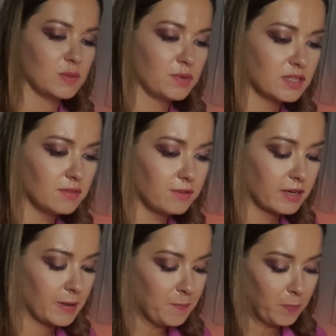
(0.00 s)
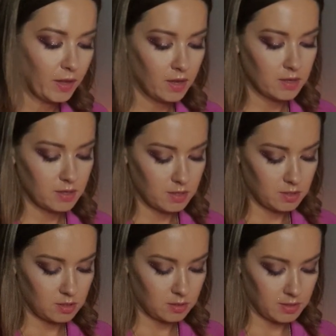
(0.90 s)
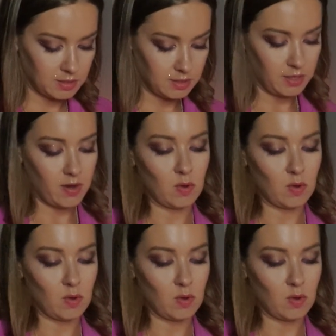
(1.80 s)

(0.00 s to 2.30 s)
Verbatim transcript: specific. So let's see.